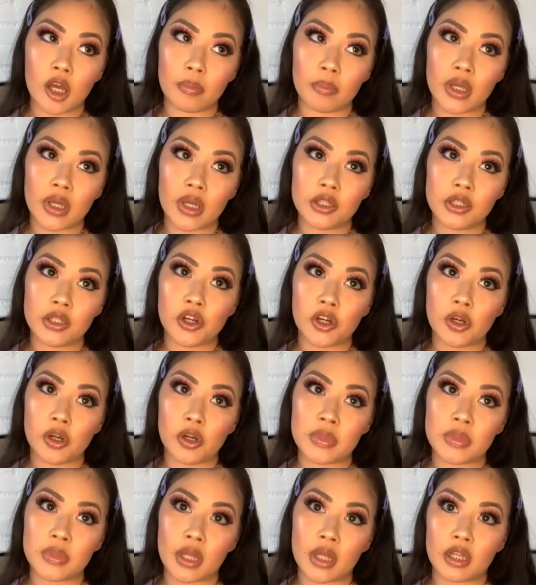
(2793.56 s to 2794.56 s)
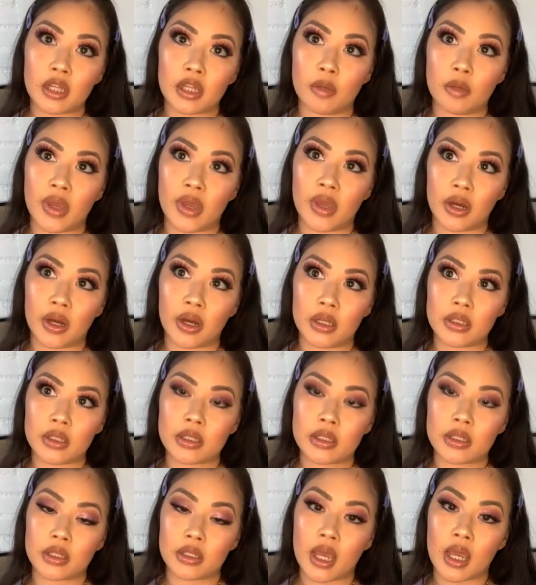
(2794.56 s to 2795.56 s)
in terms like La Mer
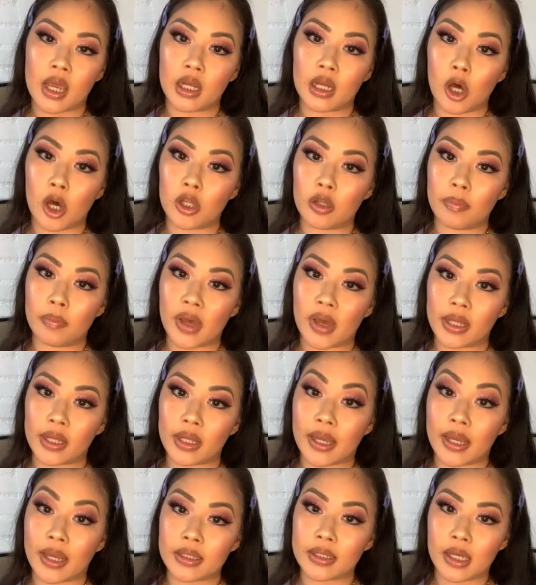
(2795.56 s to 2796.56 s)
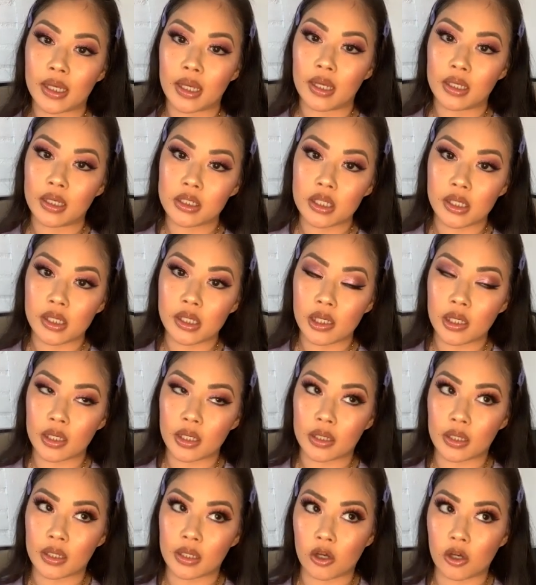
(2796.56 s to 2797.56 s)
is kind of all about like anti-aging,
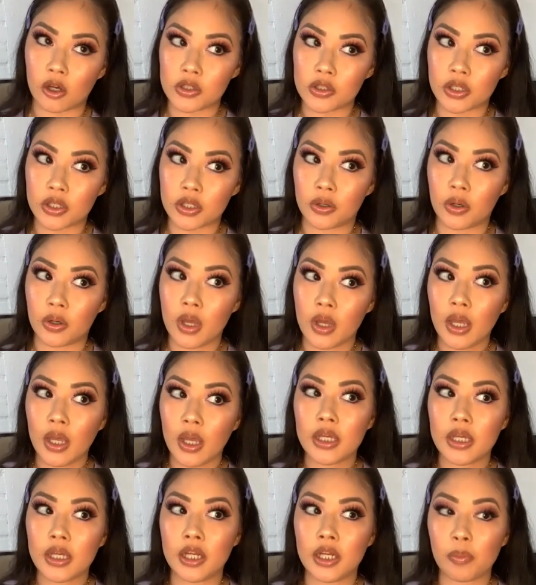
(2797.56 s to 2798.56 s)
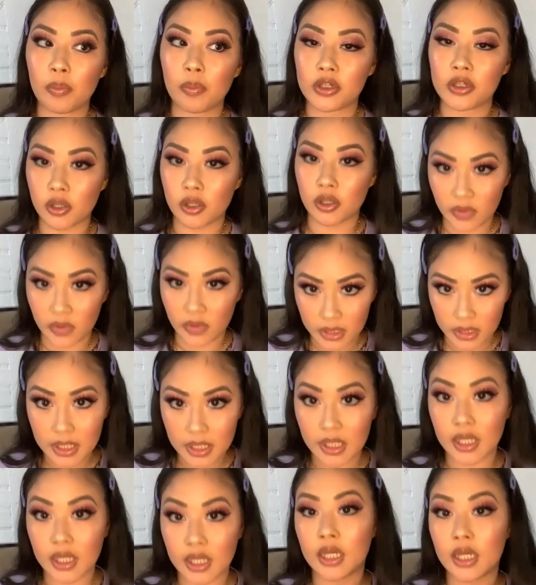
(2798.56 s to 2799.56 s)
and then also, you know, preserving
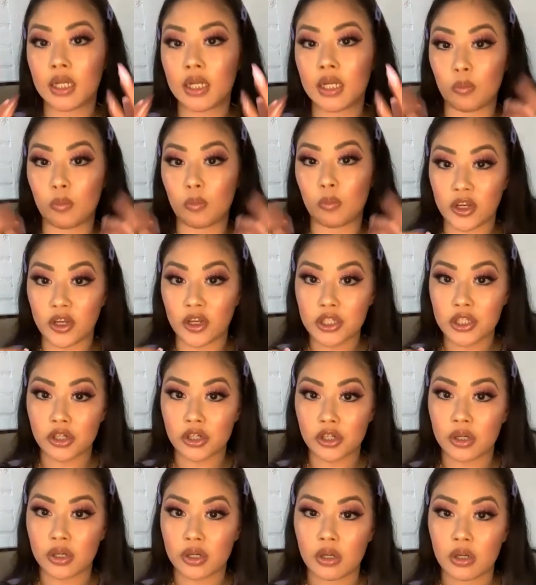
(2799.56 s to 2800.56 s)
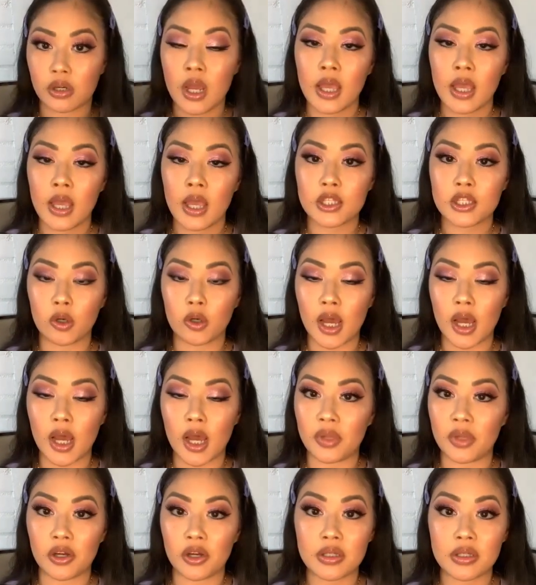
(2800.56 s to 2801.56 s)
skin and moisture. So
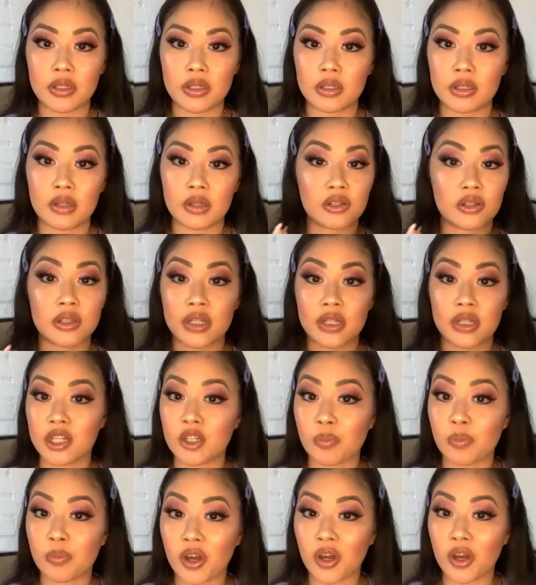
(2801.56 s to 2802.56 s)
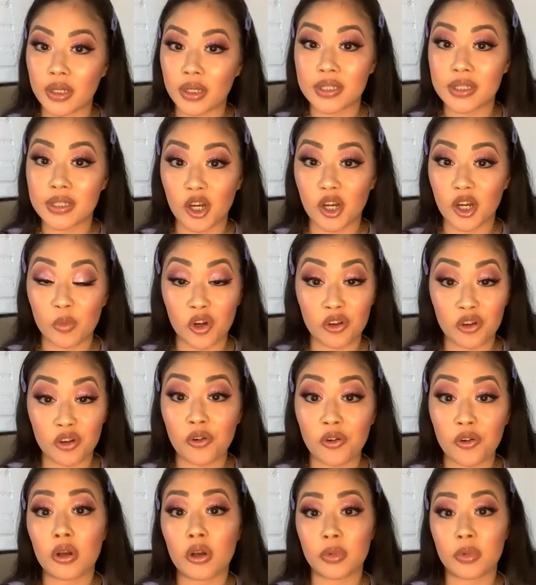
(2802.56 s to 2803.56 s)
there's tons of products that are more
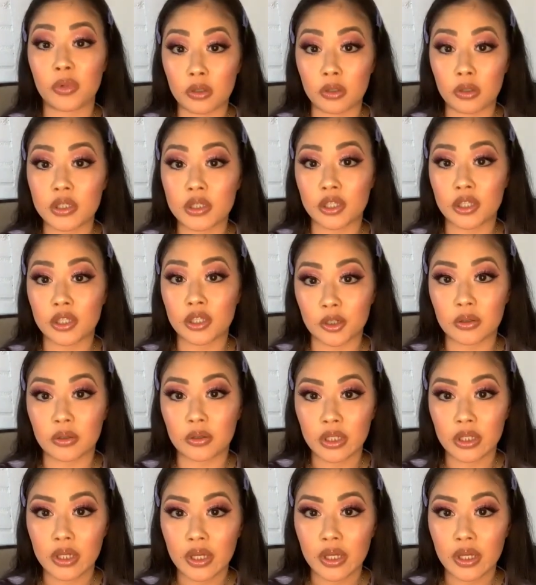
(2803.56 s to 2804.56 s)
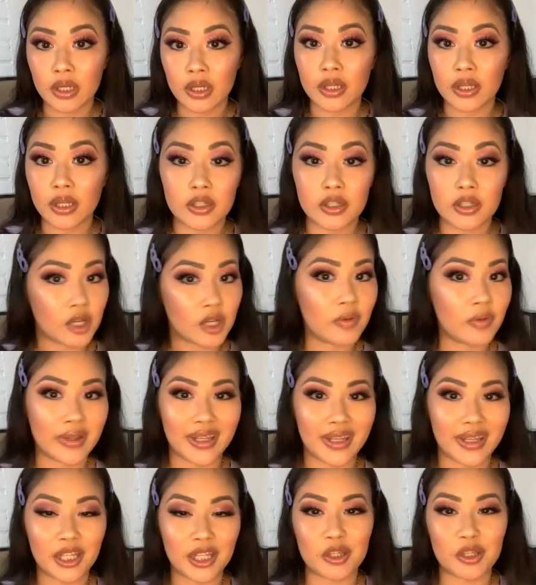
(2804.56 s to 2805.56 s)
affordable. So there's
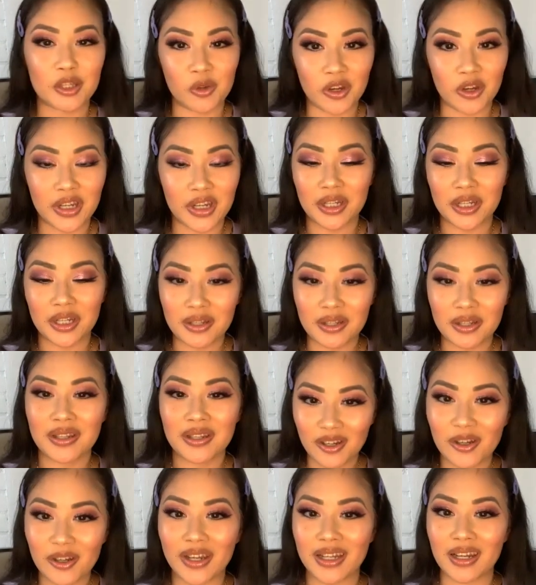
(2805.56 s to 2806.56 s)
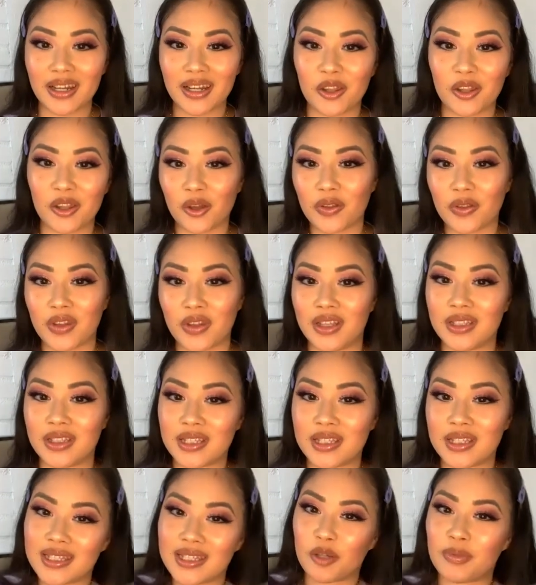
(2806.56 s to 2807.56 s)
definitely some great other things,
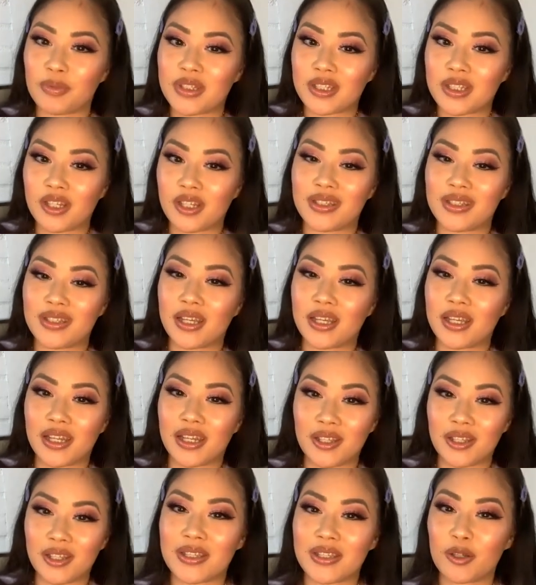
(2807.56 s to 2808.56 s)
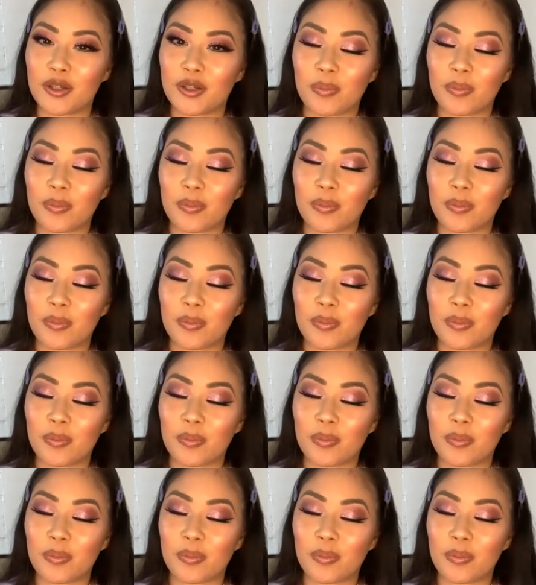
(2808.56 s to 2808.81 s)
substitutes you can use.